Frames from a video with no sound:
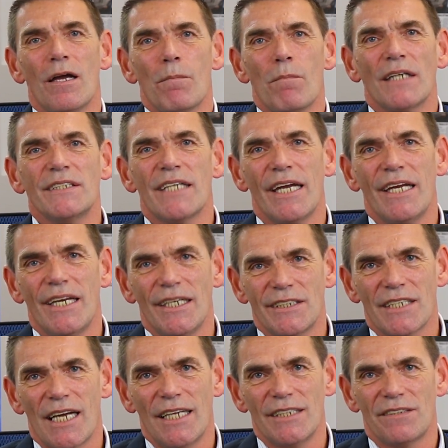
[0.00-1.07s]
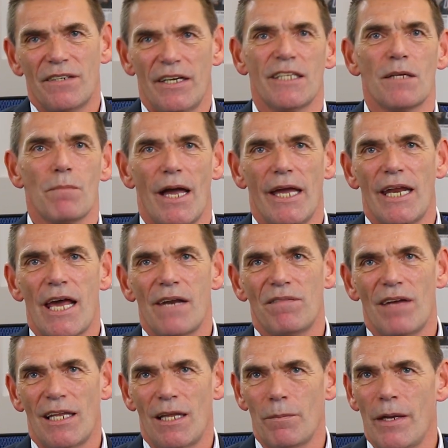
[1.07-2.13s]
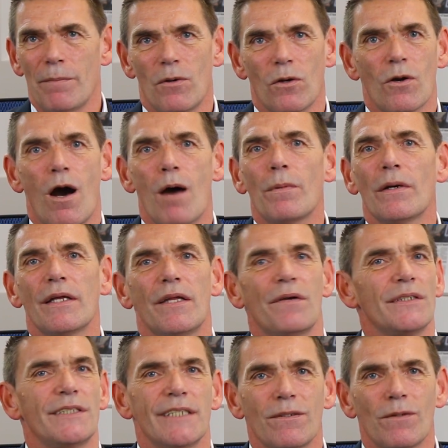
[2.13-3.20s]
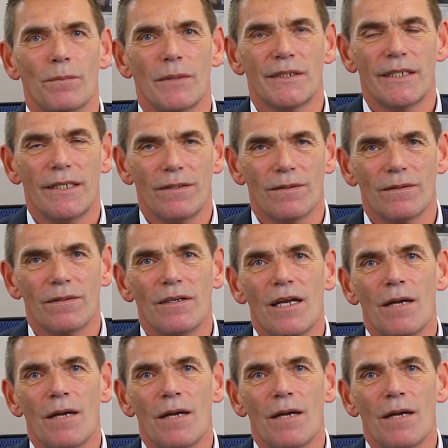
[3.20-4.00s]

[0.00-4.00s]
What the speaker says: Most heat exchangers are either made out of aluminium or copper, they're a single material.